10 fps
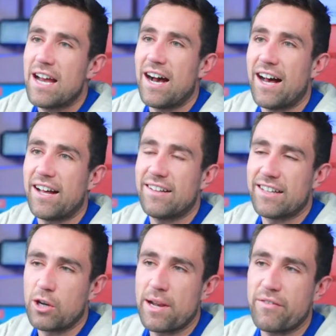A
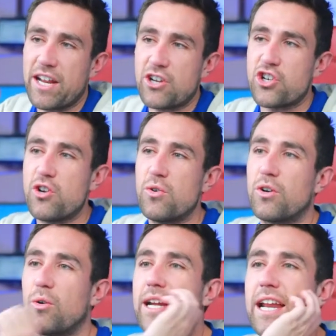little bit of an issue
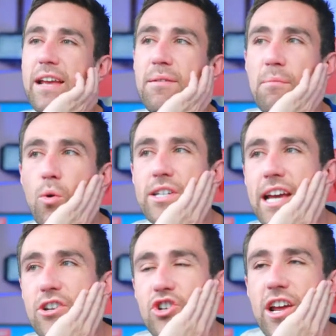creating more
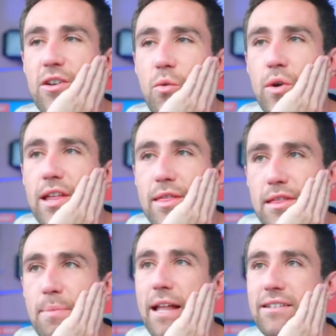tension with
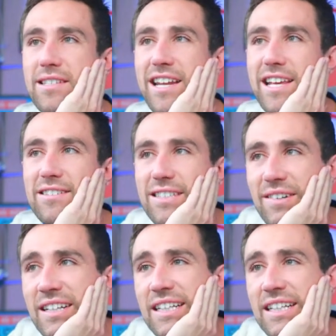the Palestinians.